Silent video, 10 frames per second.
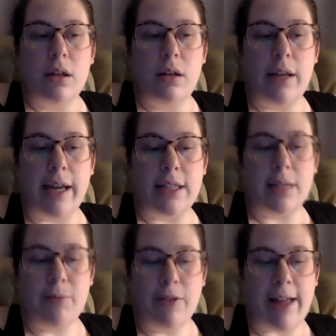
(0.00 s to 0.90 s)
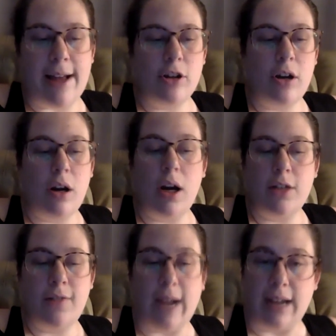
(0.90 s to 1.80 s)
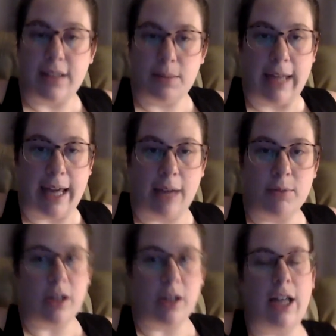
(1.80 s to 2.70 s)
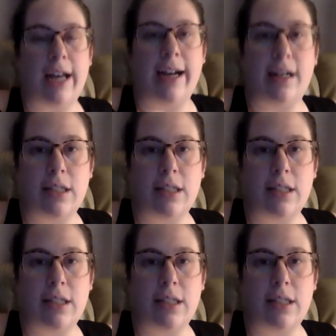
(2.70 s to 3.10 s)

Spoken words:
Get some flashcards, find some games online,